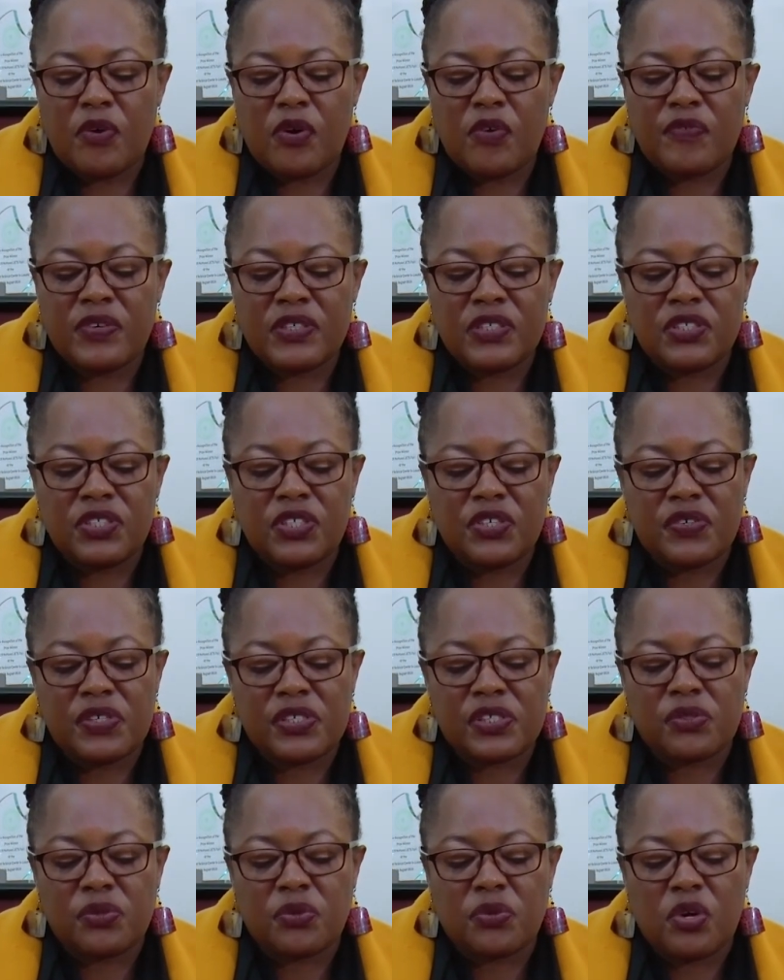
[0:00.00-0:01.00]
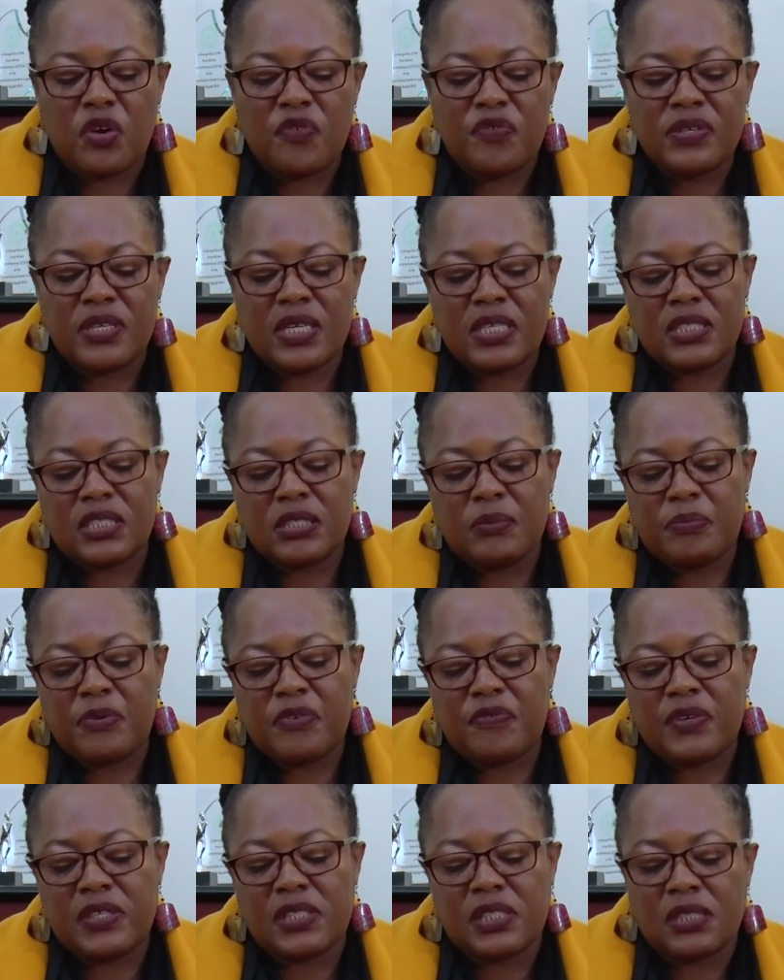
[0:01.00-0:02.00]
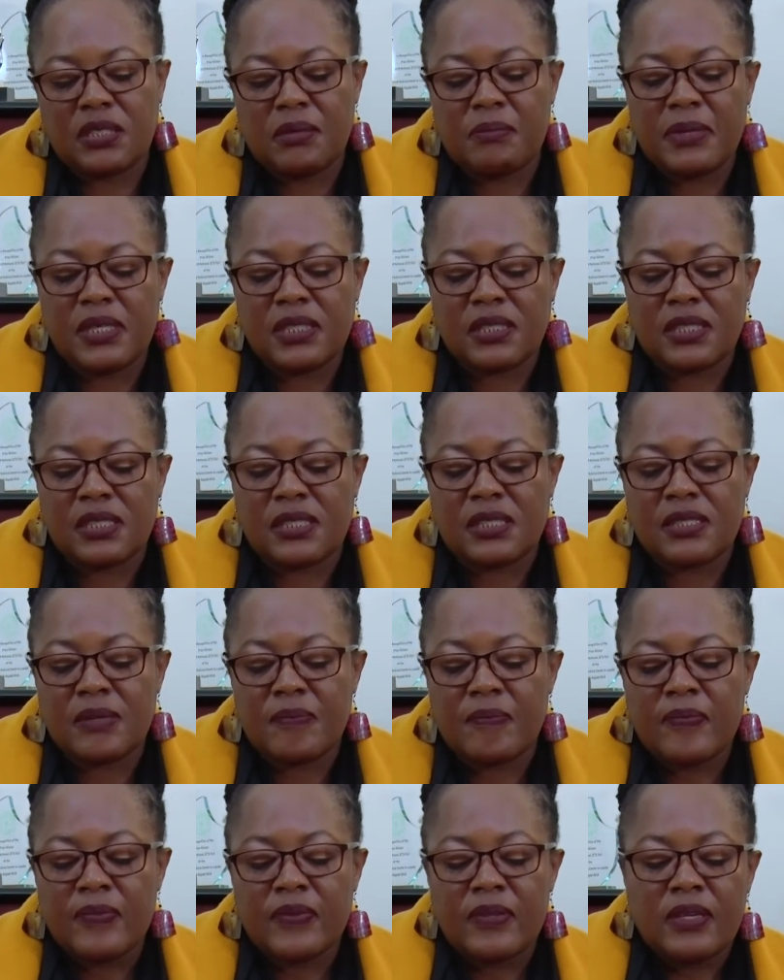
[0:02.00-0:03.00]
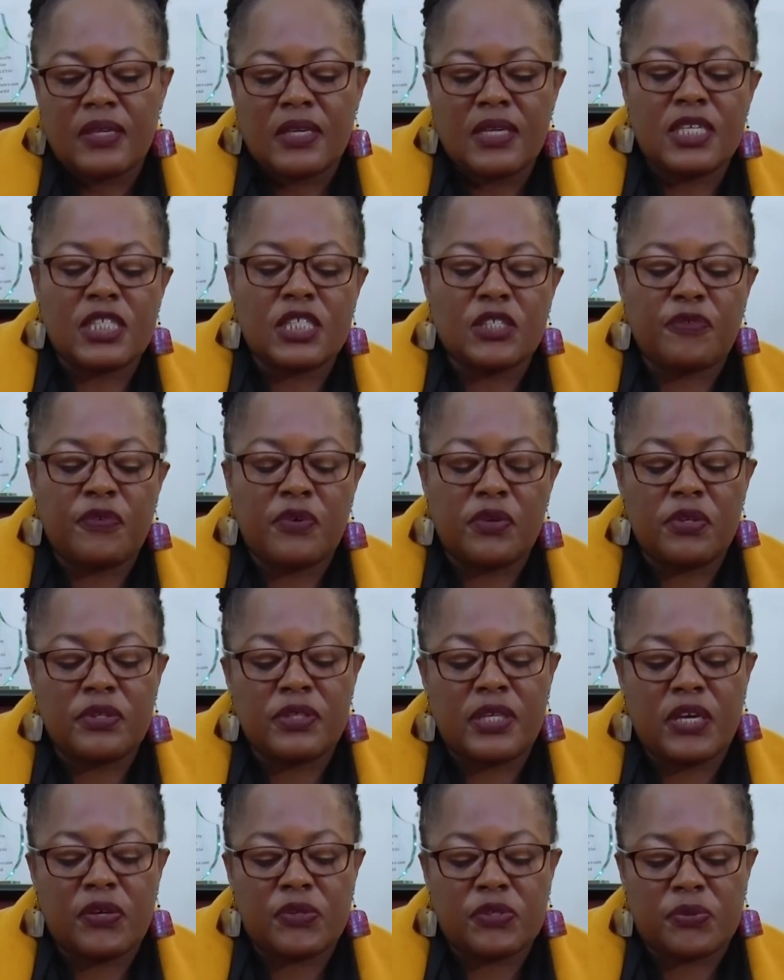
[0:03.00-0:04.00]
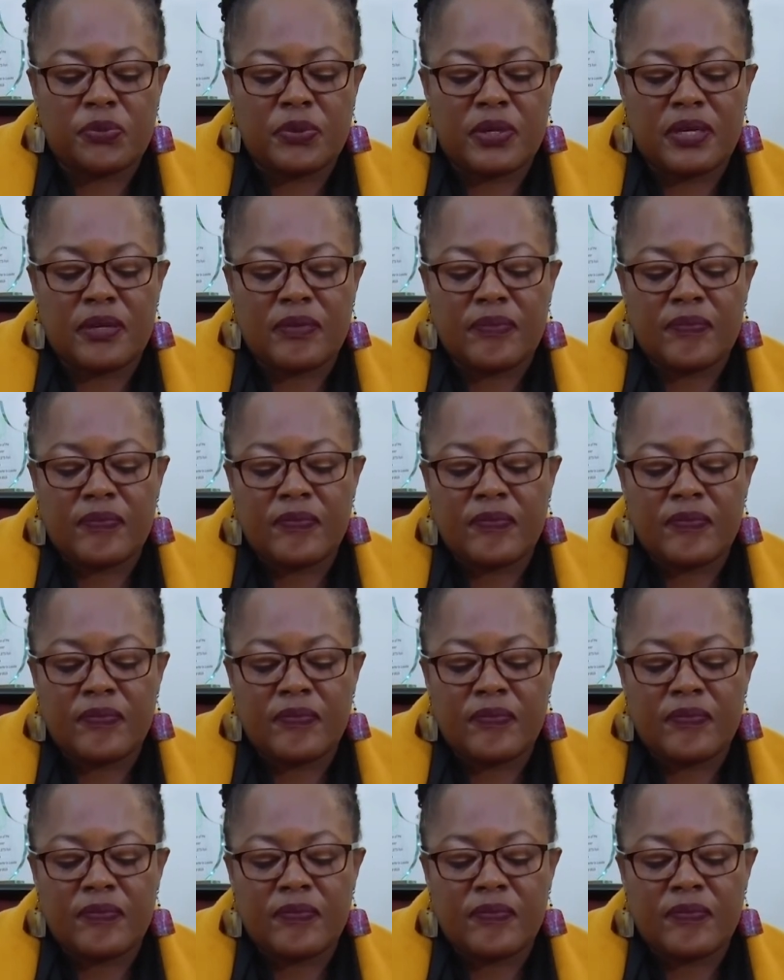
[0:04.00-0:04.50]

of adherence to COVID-19 prevention measures is followed elsewhere.